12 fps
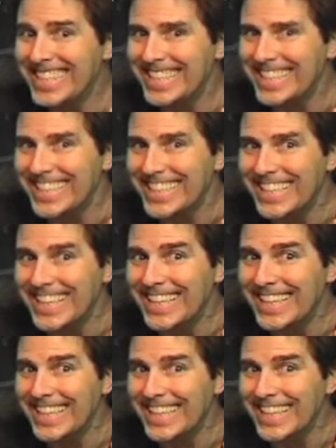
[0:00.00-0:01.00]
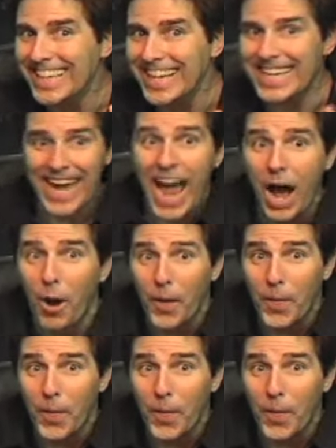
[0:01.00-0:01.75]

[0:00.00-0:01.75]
Now.